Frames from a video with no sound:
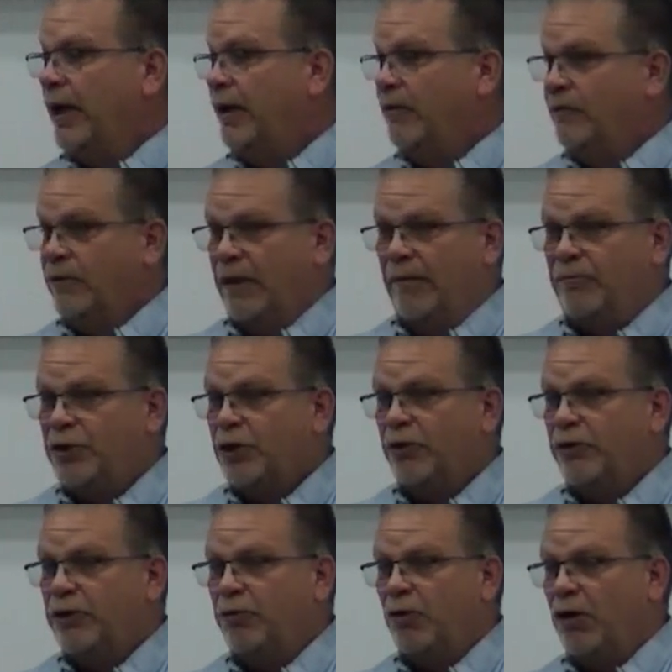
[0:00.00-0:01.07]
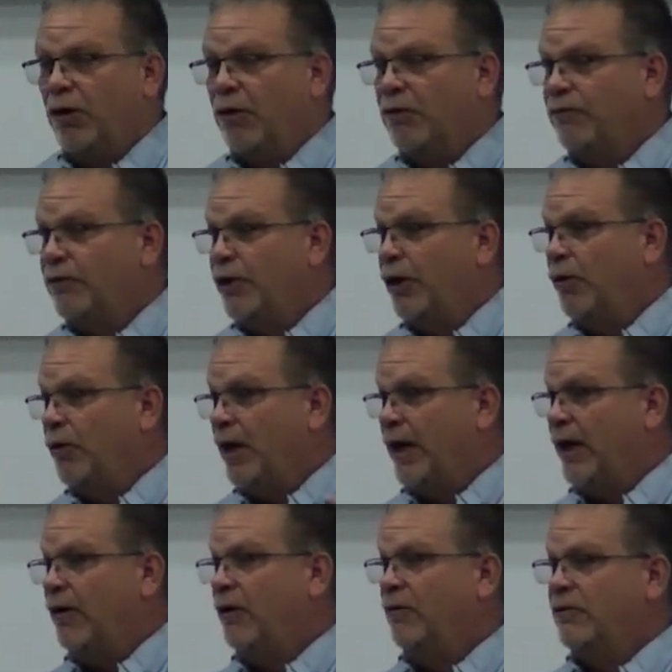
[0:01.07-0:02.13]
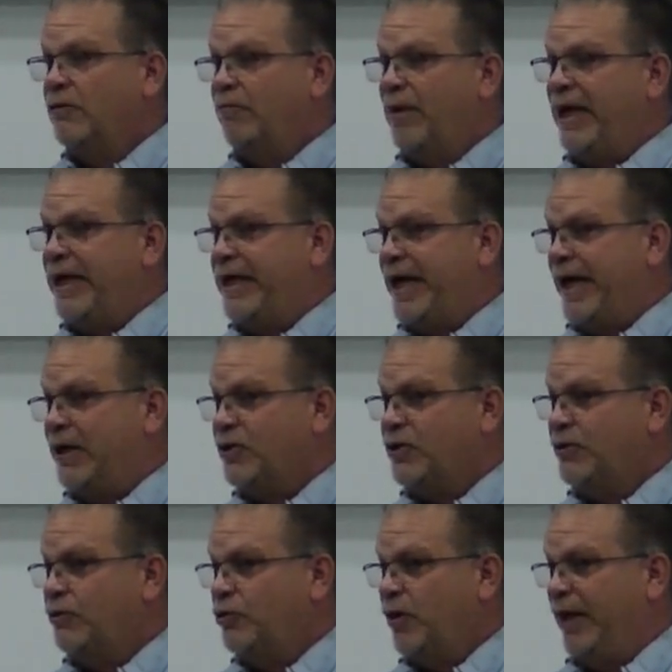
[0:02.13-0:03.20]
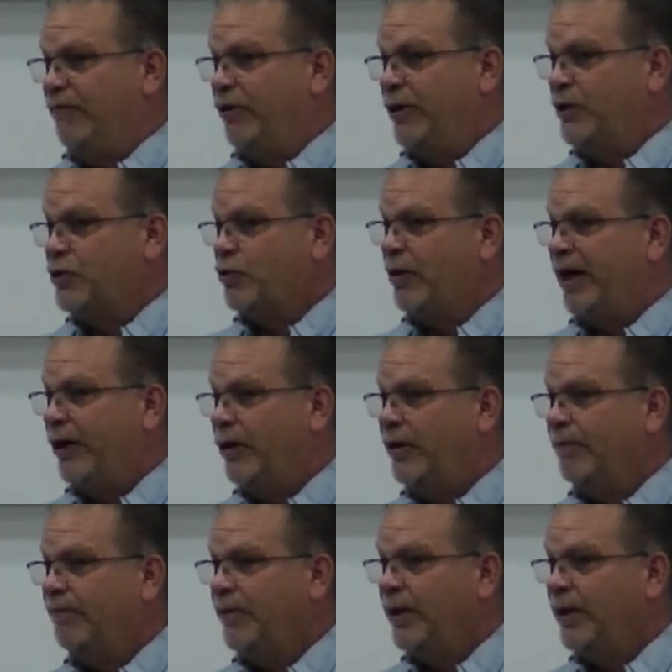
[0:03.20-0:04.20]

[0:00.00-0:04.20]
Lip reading: I'm sure you all know how maniacs drive on the square,